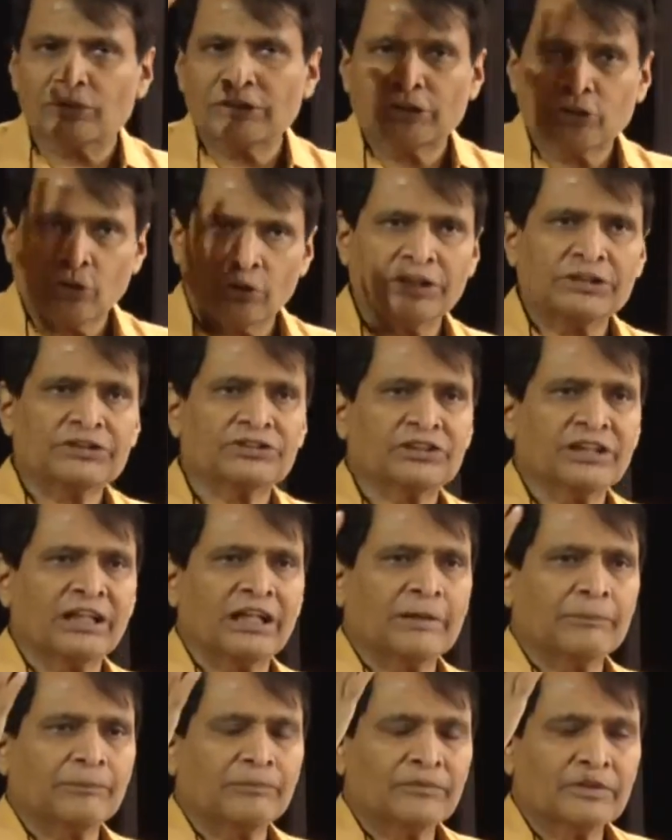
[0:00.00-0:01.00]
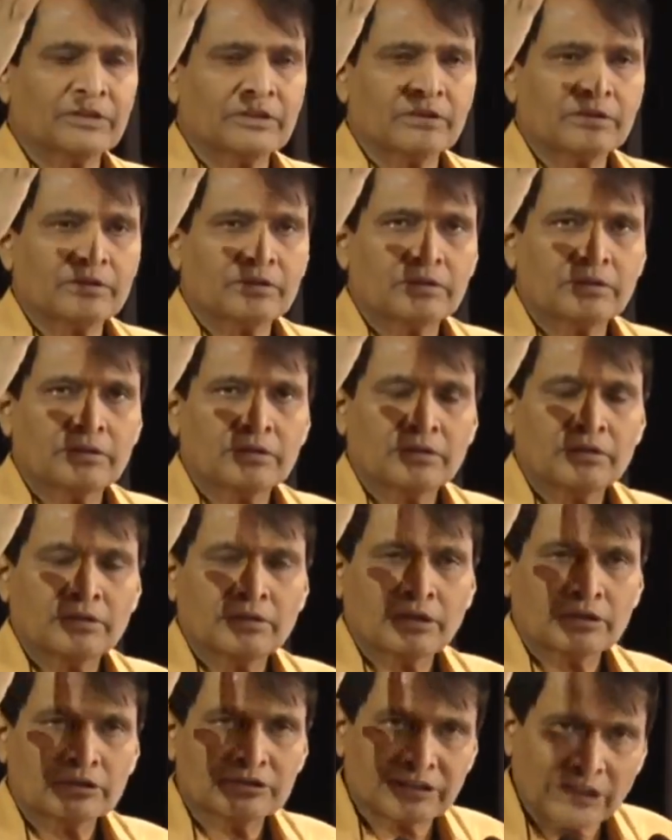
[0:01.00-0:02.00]
Indonesia,
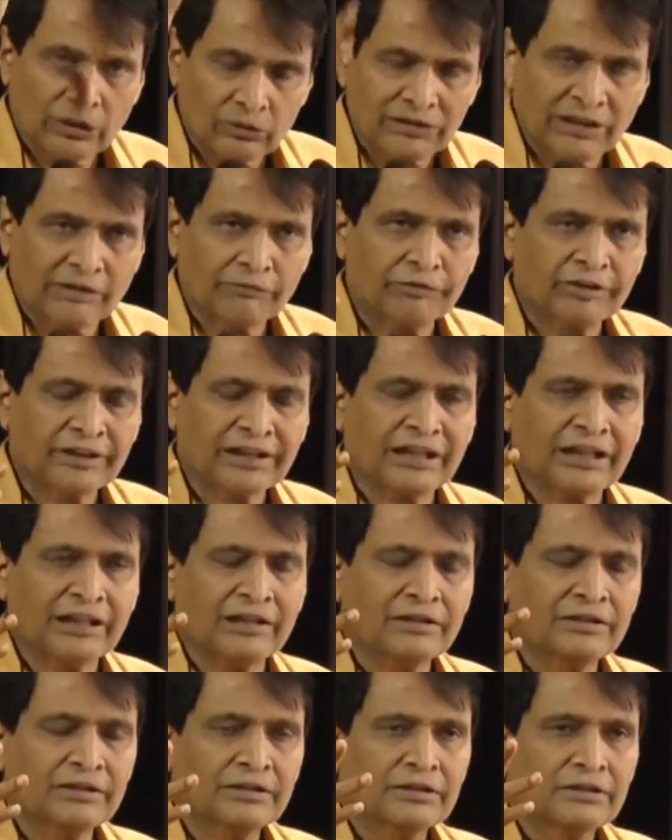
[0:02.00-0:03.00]
South Africa,